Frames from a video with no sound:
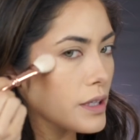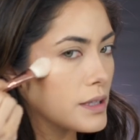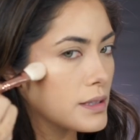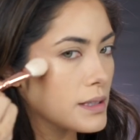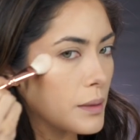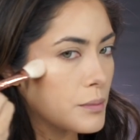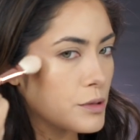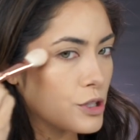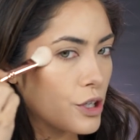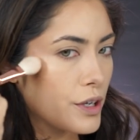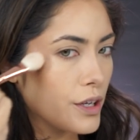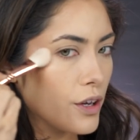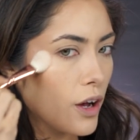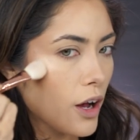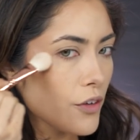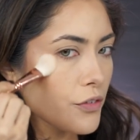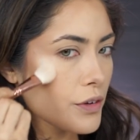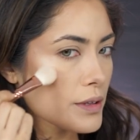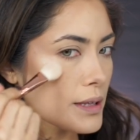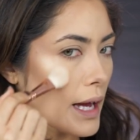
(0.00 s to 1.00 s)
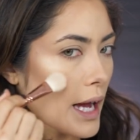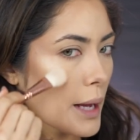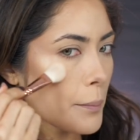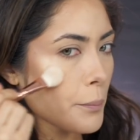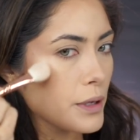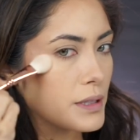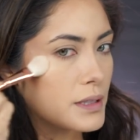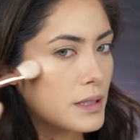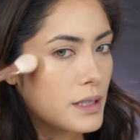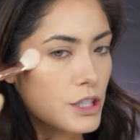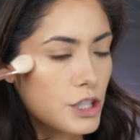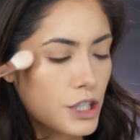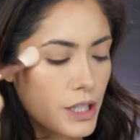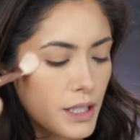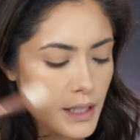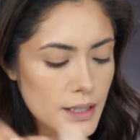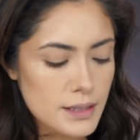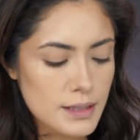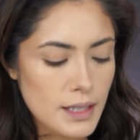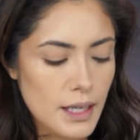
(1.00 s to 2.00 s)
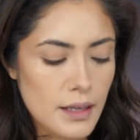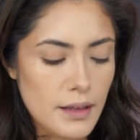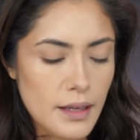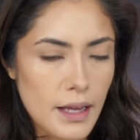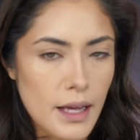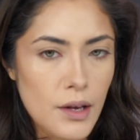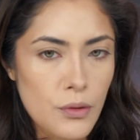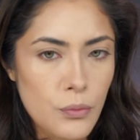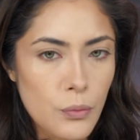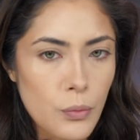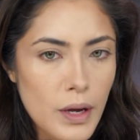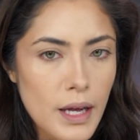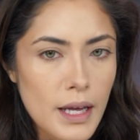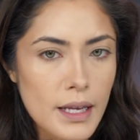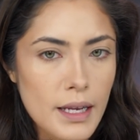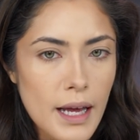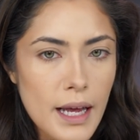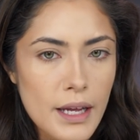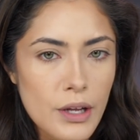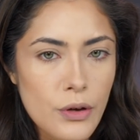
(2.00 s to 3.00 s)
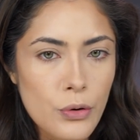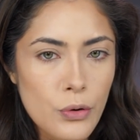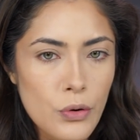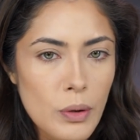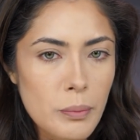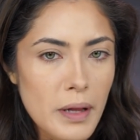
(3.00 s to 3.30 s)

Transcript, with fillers: You can see I'm starting off with the high points of the cheeks and then when I go to